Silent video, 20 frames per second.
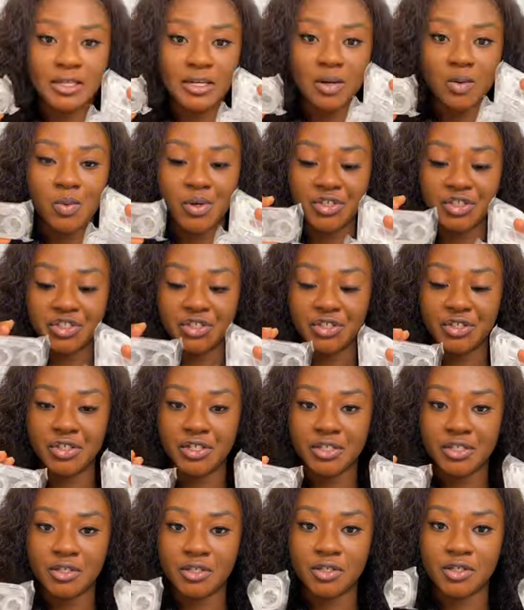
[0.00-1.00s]
are what you're
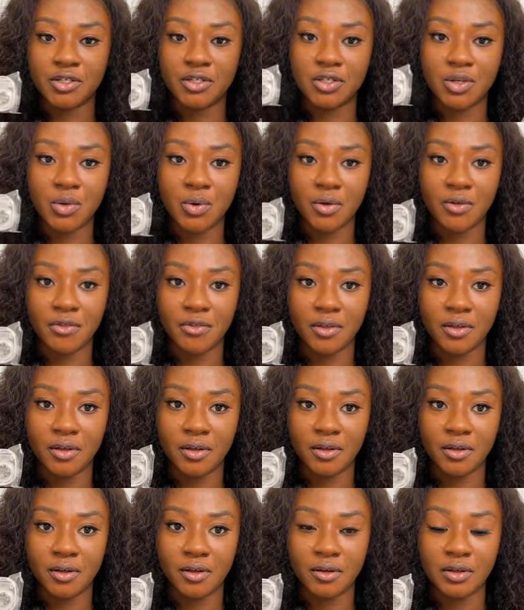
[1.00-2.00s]
gonna soak
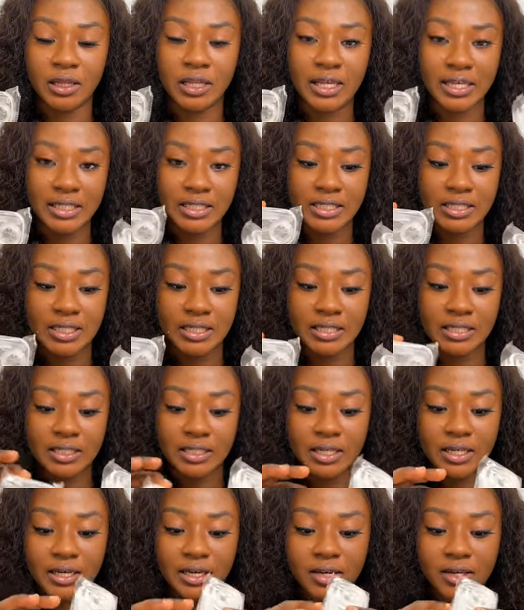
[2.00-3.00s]
the lens
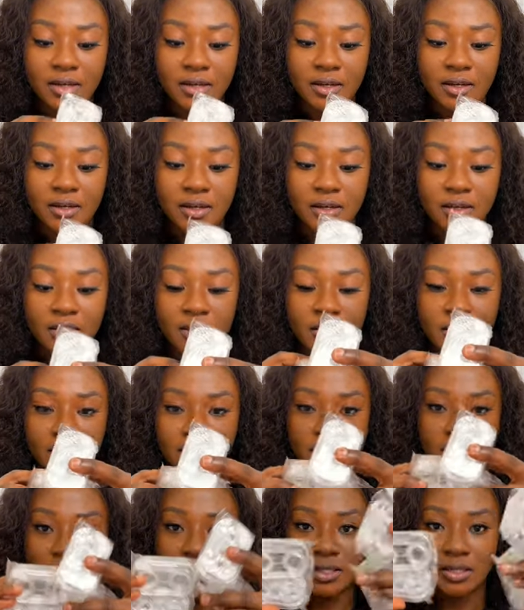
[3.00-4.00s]
inside.
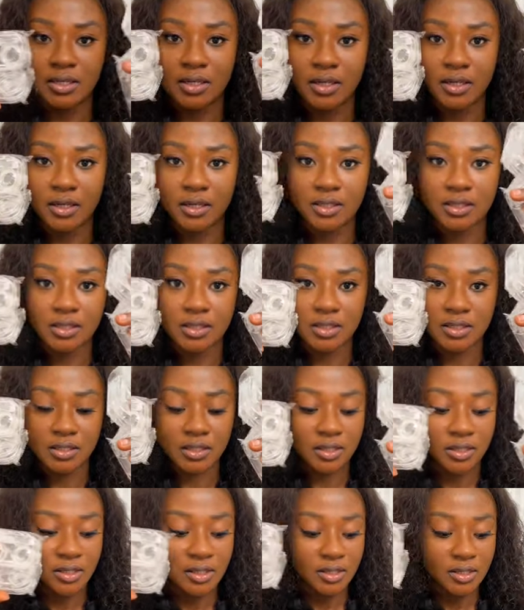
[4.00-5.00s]
These things.
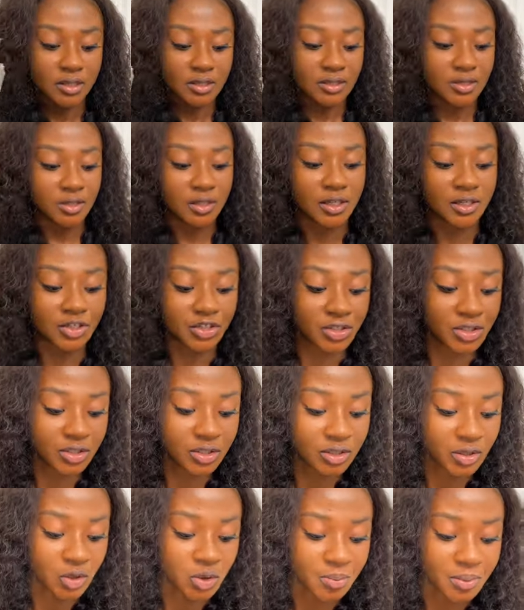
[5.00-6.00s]
So let's
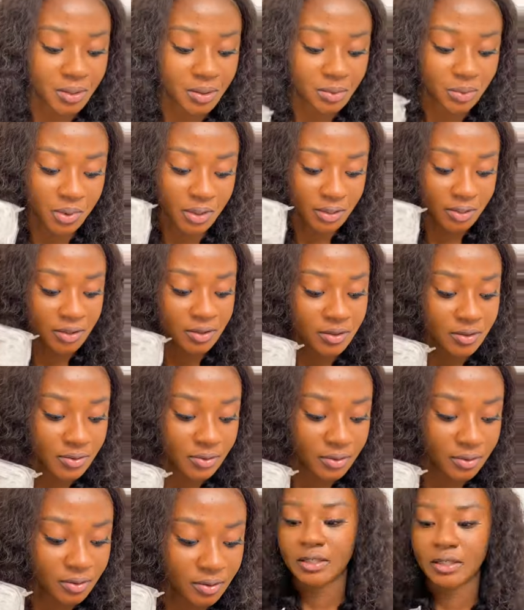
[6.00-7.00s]
just open one.
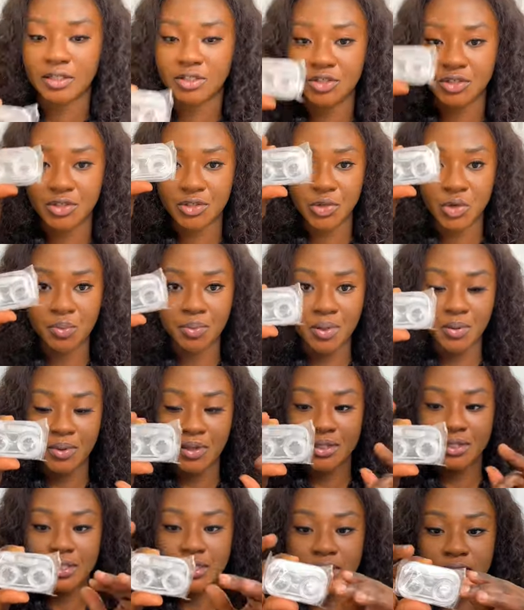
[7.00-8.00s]
Let's just open one to